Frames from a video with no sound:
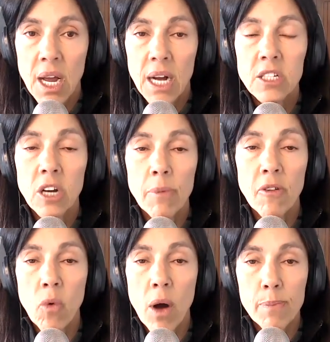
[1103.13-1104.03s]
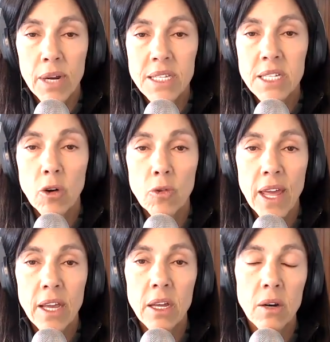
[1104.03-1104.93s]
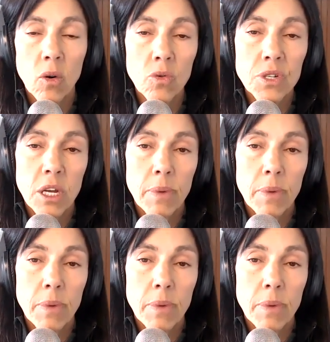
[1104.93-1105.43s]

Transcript: a type of white blood cell that can also